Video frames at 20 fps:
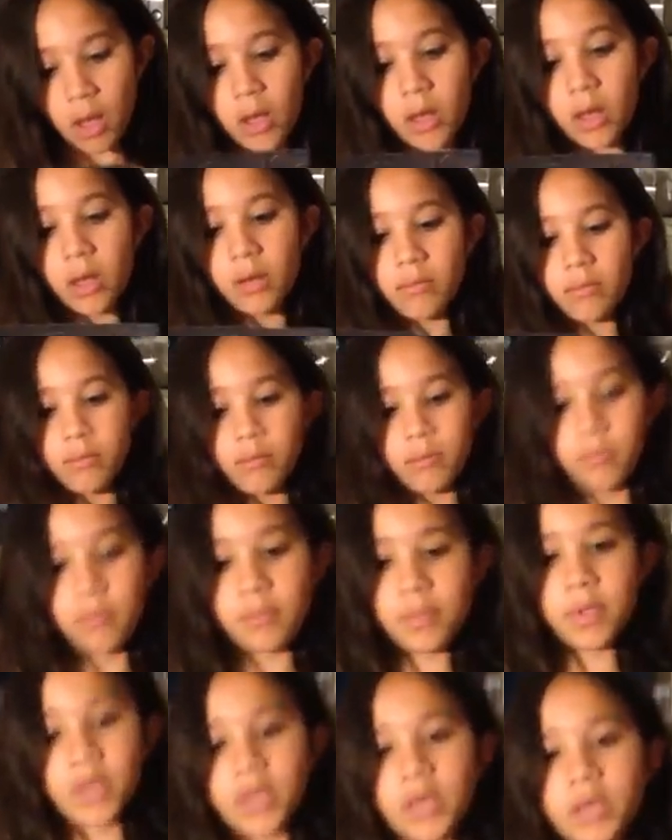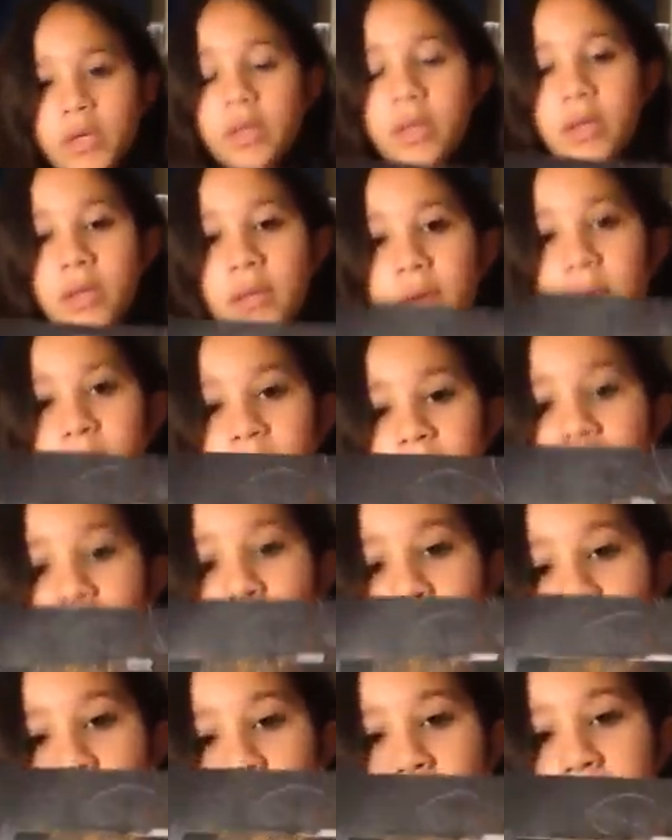Um, but we got
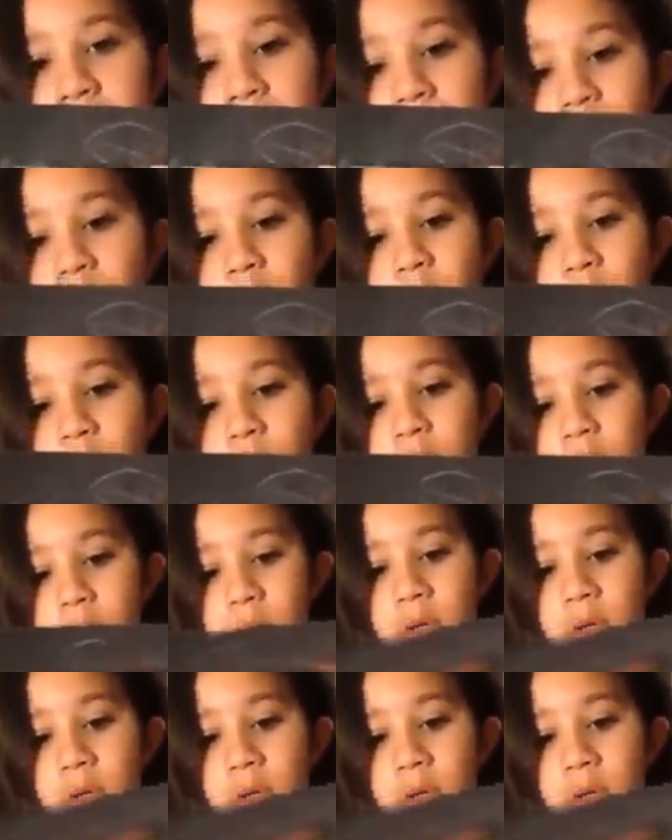a little sample.